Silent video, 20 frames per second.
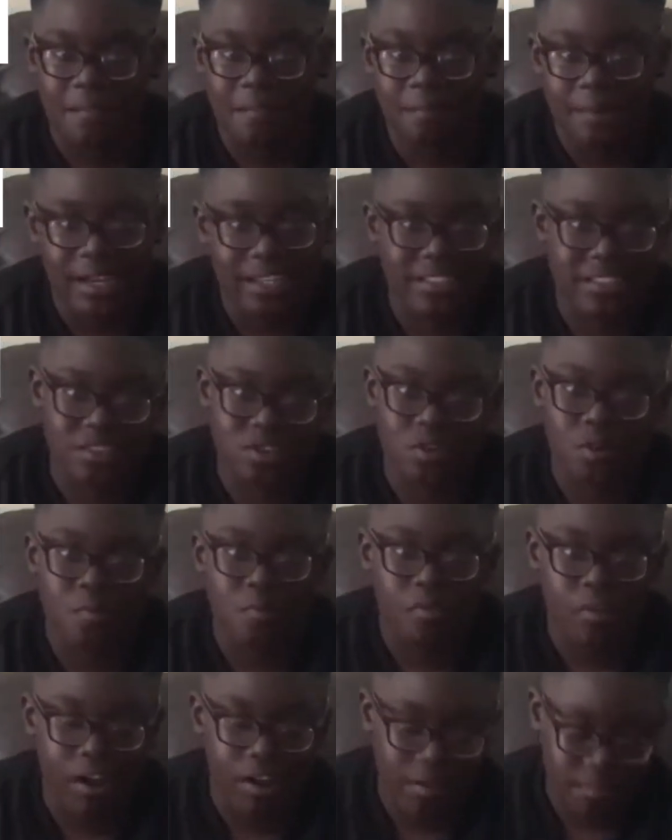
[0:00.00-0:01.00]
bagged the top
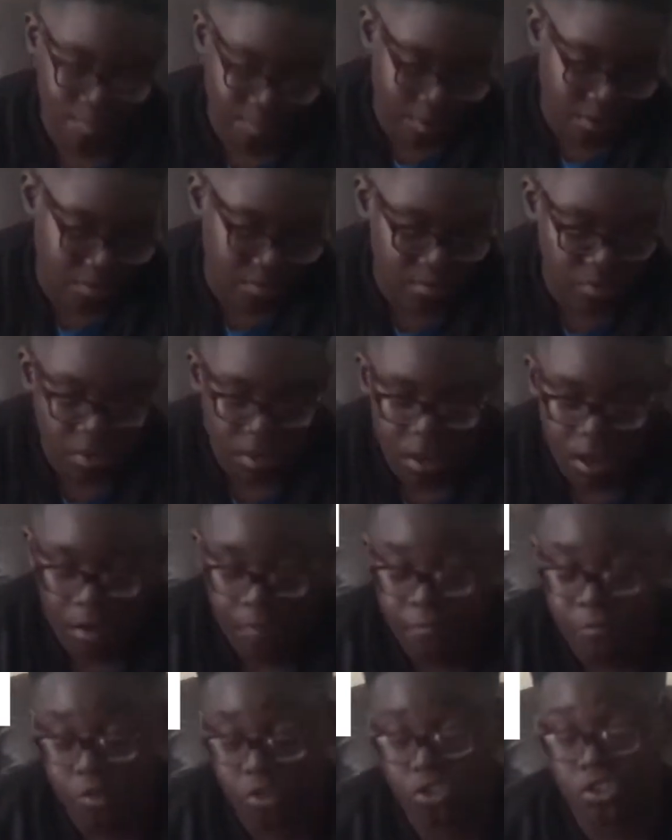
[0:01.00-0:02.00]
right. But
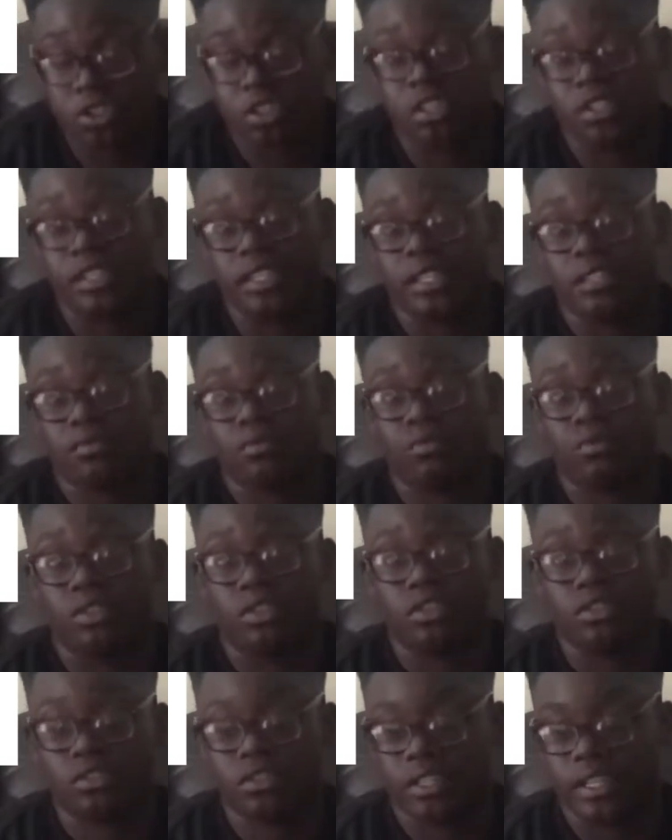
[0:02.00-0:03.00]
unfortunately, we
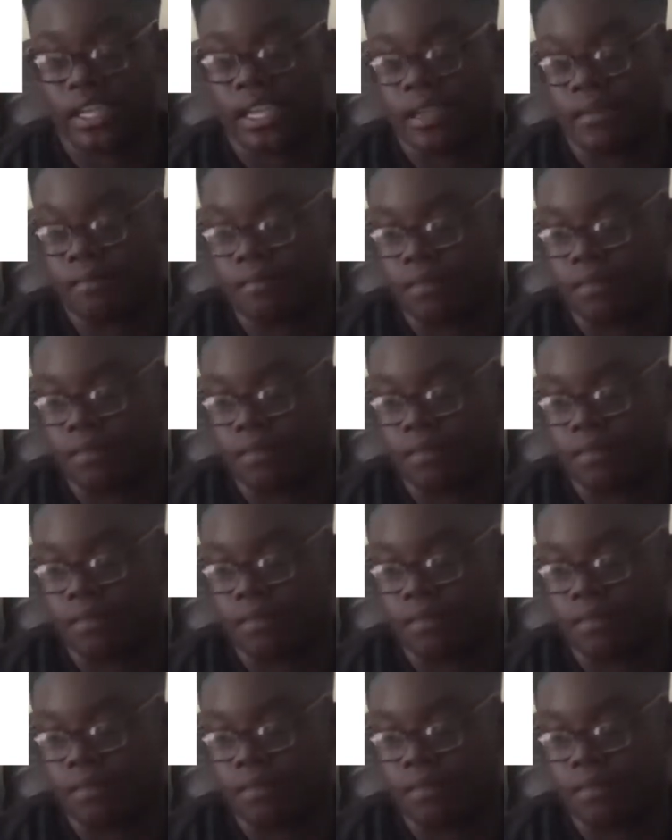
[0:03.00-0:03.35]
lost the game.